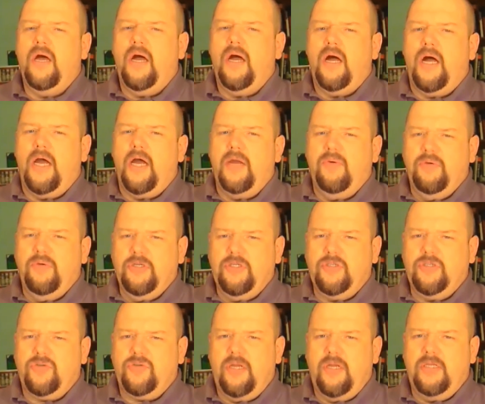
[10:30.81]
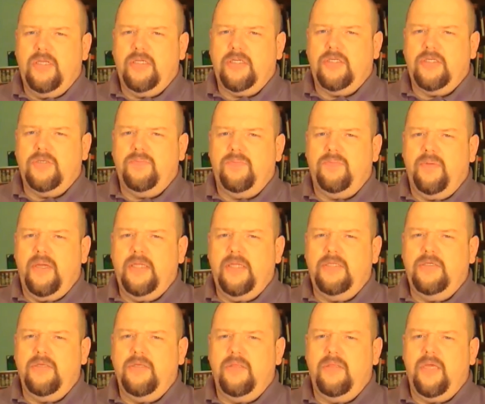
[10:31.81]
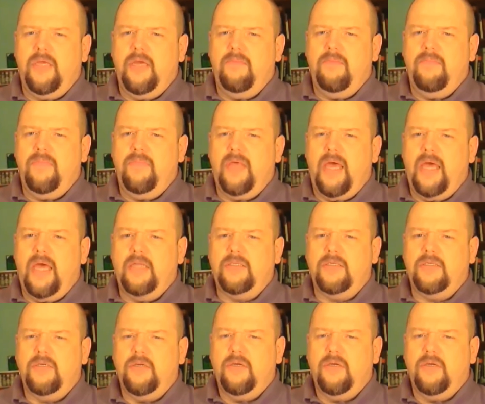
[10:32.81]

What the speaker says: I was trying to explain to them that